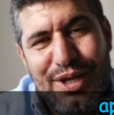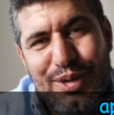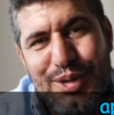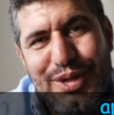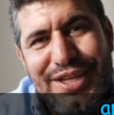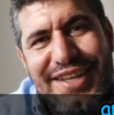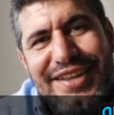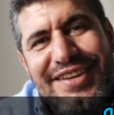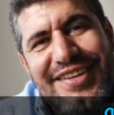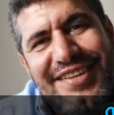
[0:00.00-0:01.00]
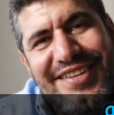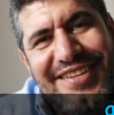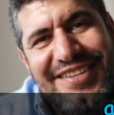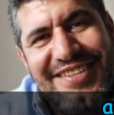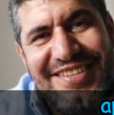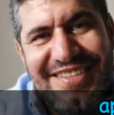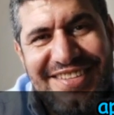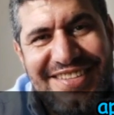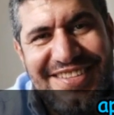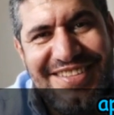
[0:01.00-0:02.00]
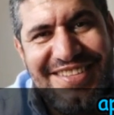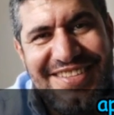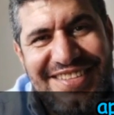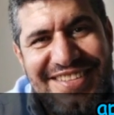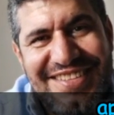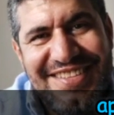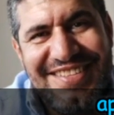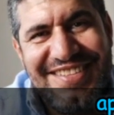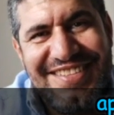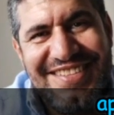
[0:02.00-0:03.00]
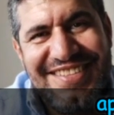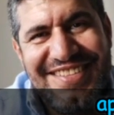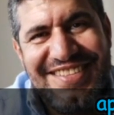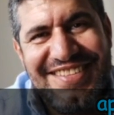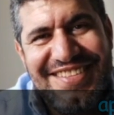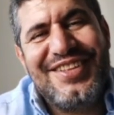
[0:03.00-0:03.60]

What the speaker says: This person isn't speaking.